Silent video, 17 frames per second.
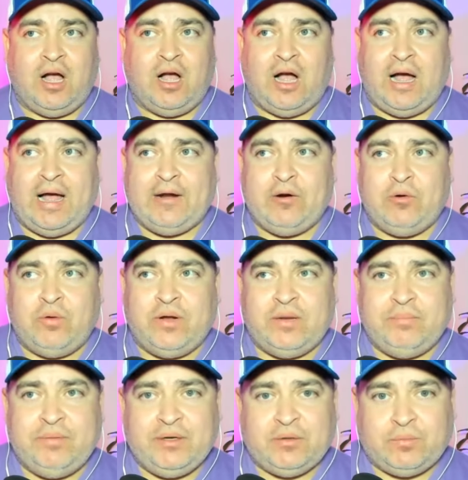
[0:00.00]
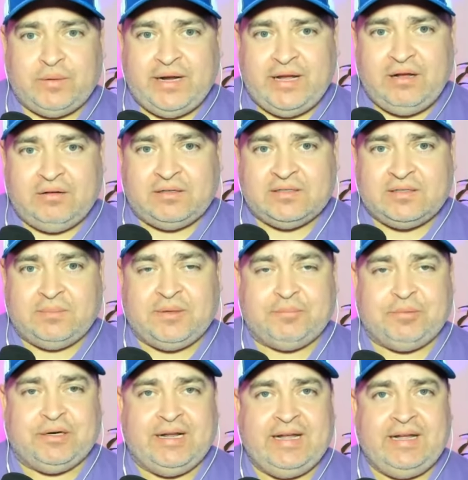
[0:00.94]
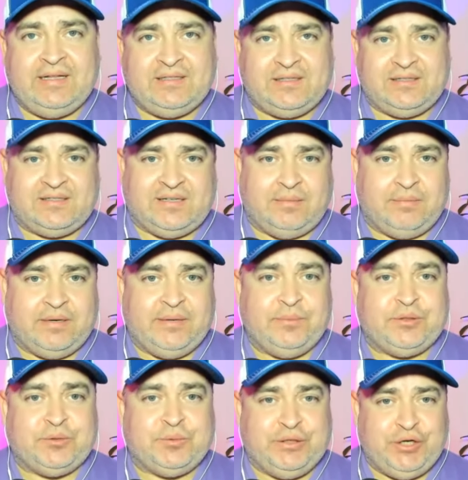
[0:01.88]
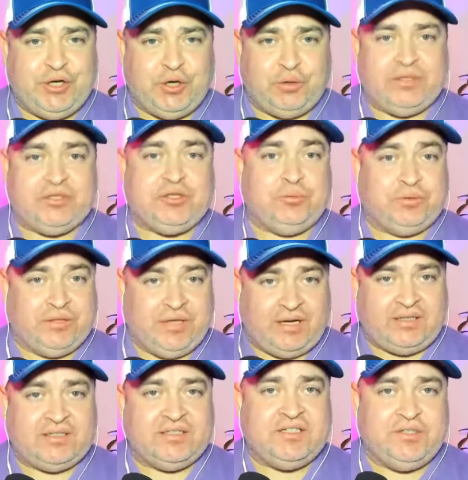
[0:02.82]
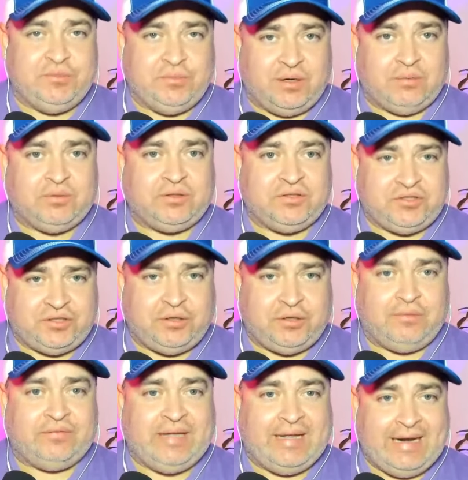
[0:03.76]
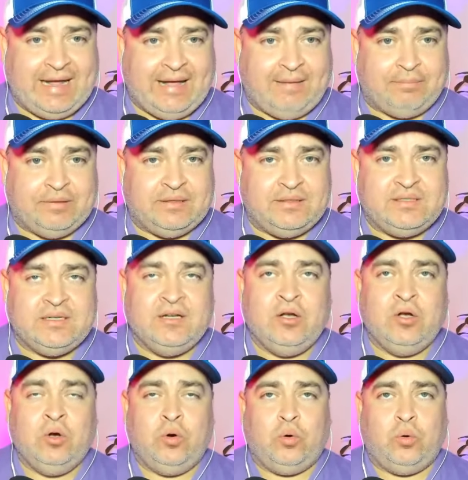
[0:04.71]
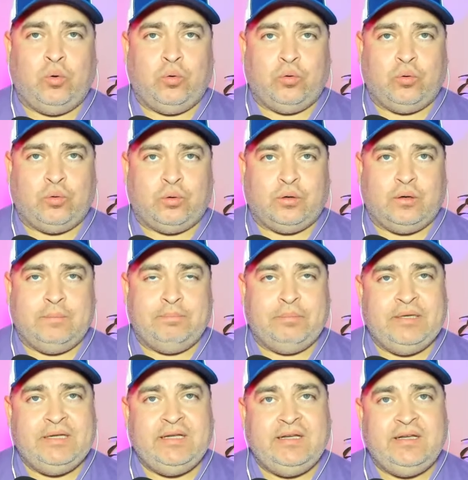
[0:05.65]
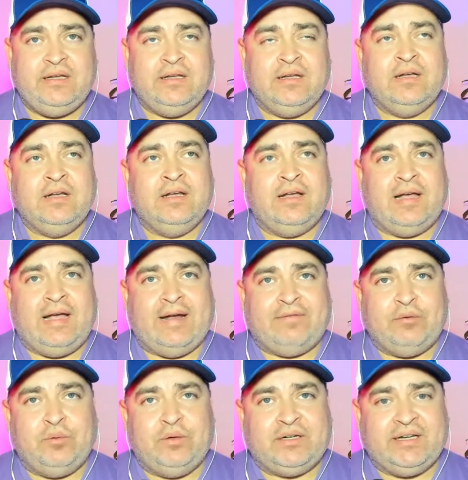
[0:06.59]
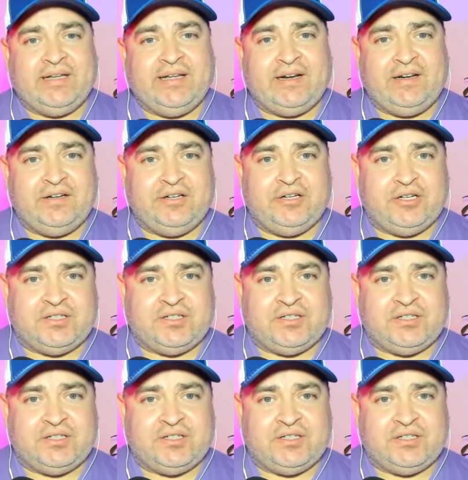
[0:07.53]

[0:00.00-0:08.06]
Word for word: I don't want to be around because I'm going to put hands on somebody, which we know that you will not continue on with the show if that happens, or B everyone could get under your